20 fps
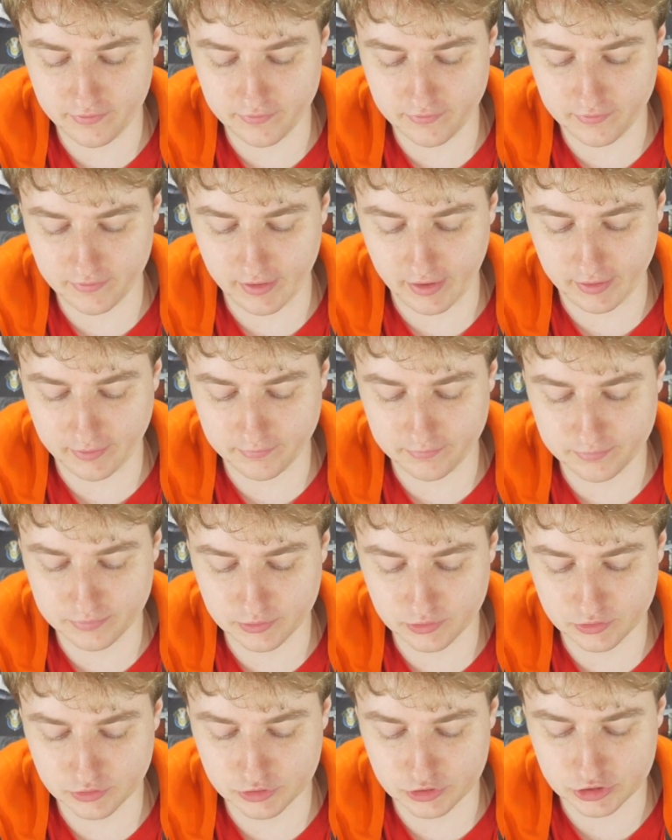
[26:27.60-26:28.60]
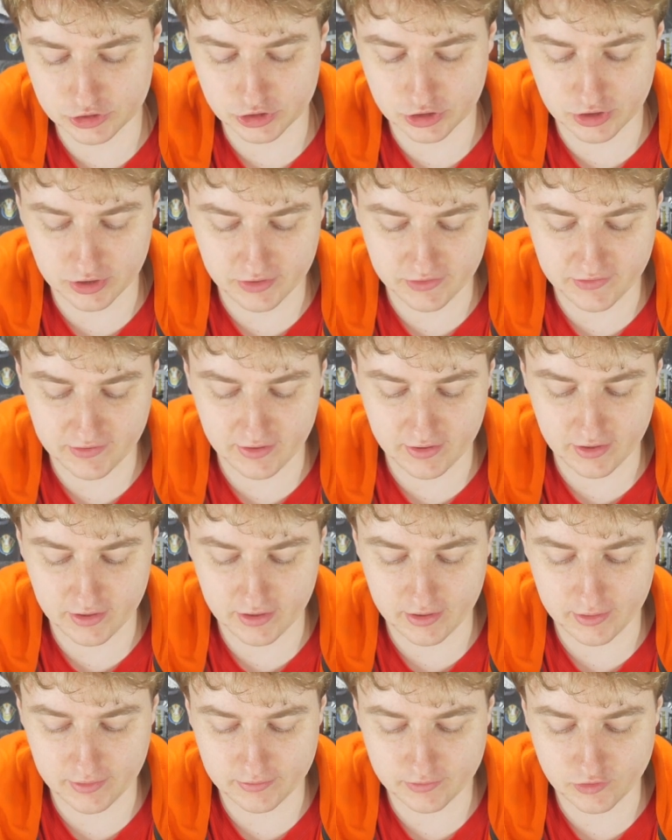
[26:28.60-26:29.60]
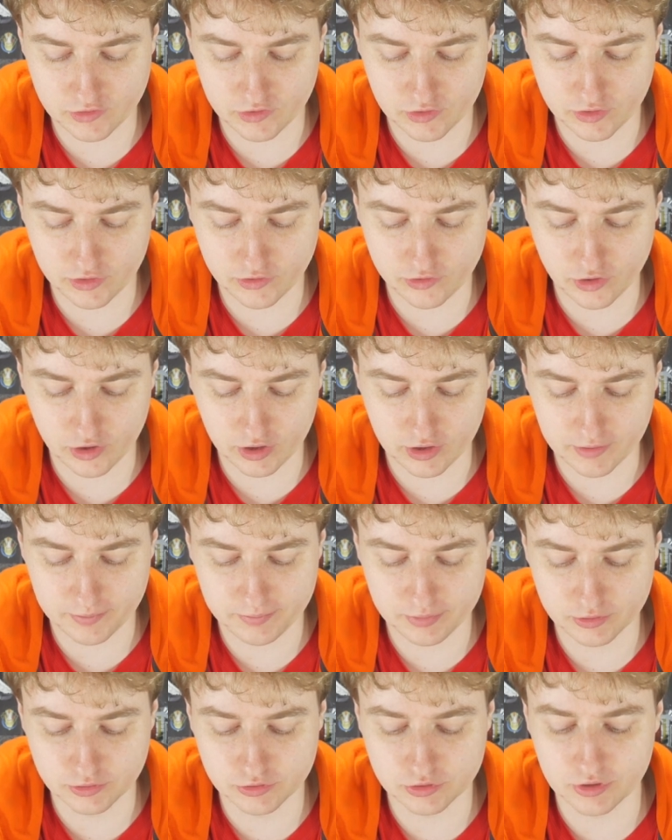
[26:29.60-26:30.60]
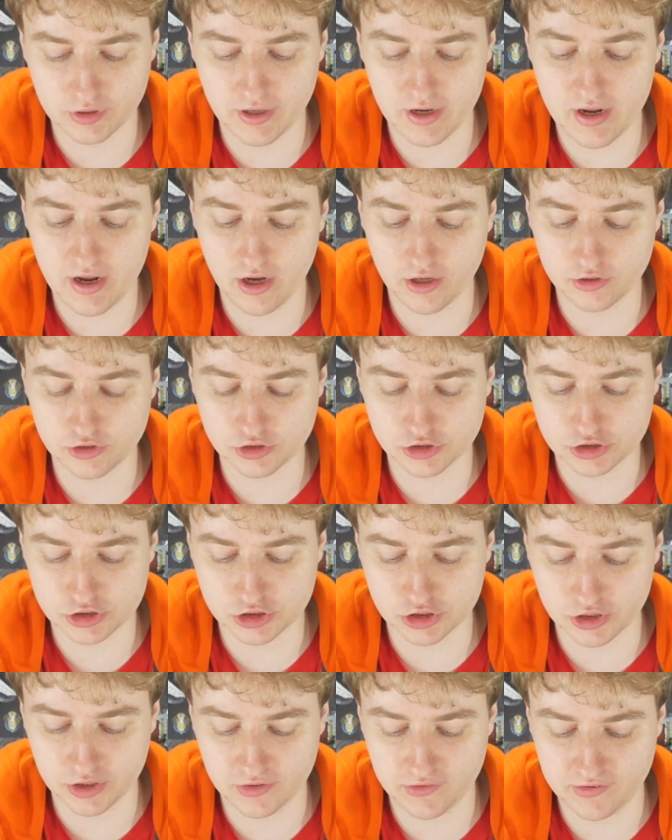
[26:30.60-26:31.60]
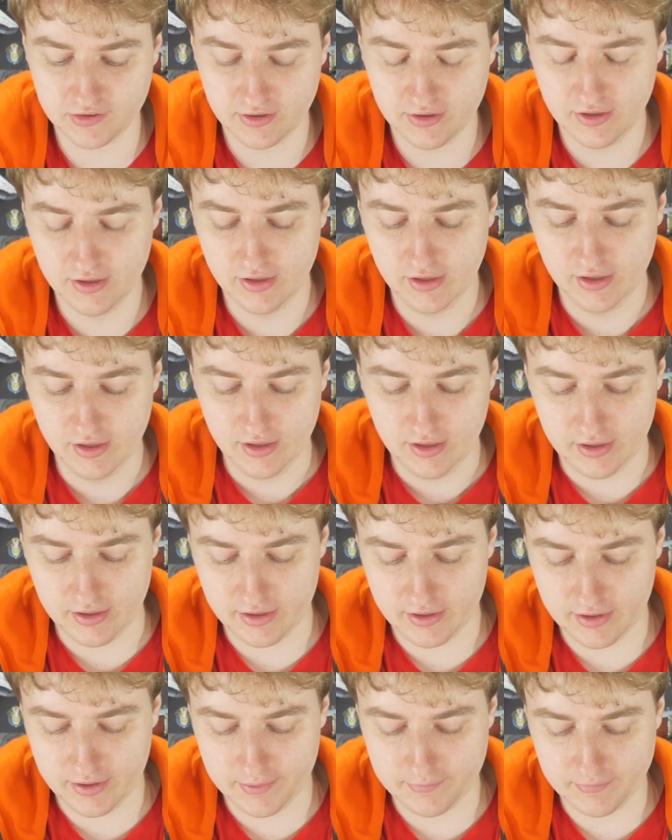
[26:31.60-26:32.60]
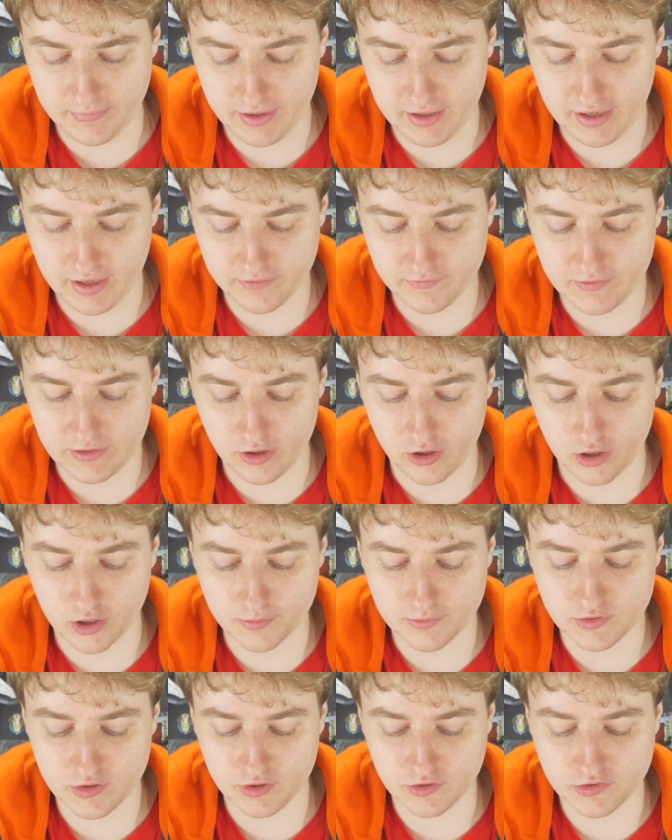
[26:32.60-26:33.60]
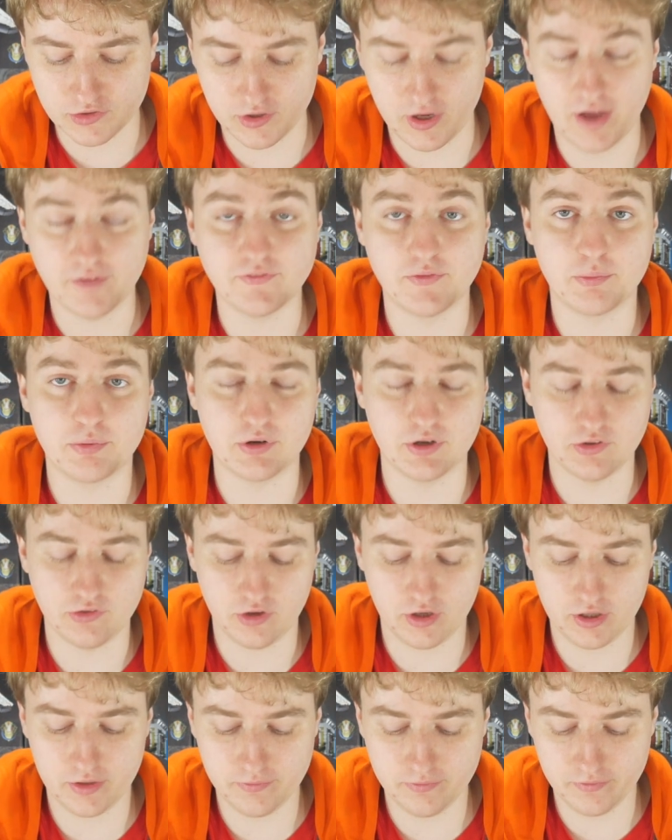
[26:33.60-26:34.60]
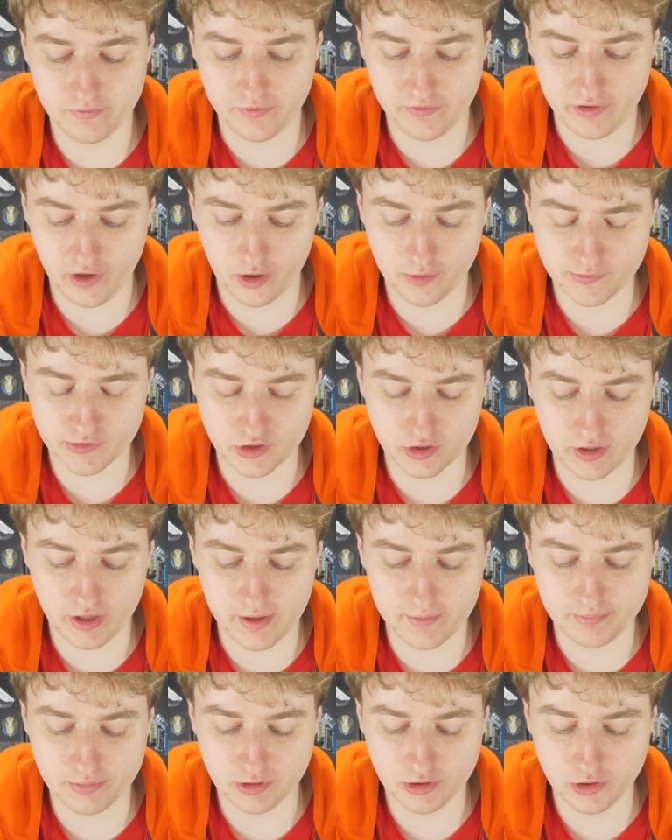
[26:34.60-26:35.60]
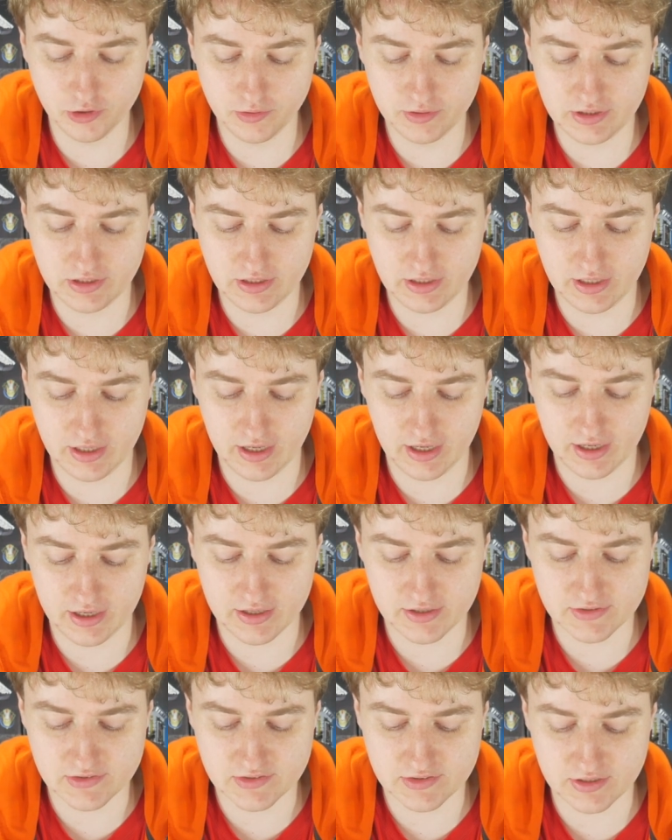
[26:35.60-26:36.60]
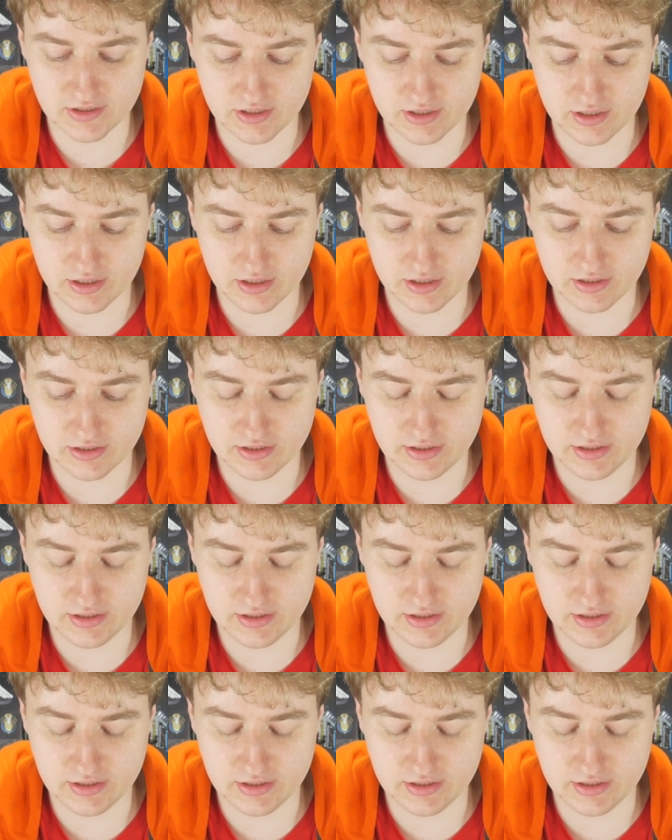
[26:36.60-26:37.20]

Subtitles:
like blue shirt, sort of dark blue-gray undershirt. And the arms also have the print on them. The arms are light blue. He has light